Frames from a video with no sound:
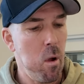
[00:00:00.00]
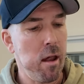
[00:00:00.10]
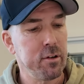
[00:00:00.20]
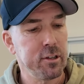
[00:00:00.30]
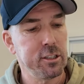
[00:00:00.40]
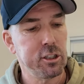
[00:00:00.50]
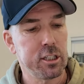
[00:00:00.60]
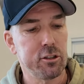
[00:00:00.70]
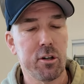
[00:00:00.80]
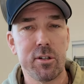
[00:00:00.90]
having these
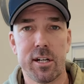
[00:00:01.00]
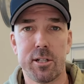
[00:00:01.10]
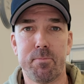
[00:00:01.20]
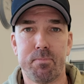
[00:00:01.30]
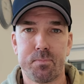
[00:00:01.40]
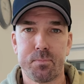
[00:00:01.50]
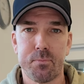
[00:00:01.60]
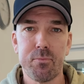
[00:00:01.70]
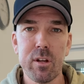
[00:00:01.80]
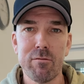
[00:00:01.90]
kind of donuts
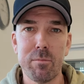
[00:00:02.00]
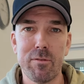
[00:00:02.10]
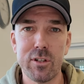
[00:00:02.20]
from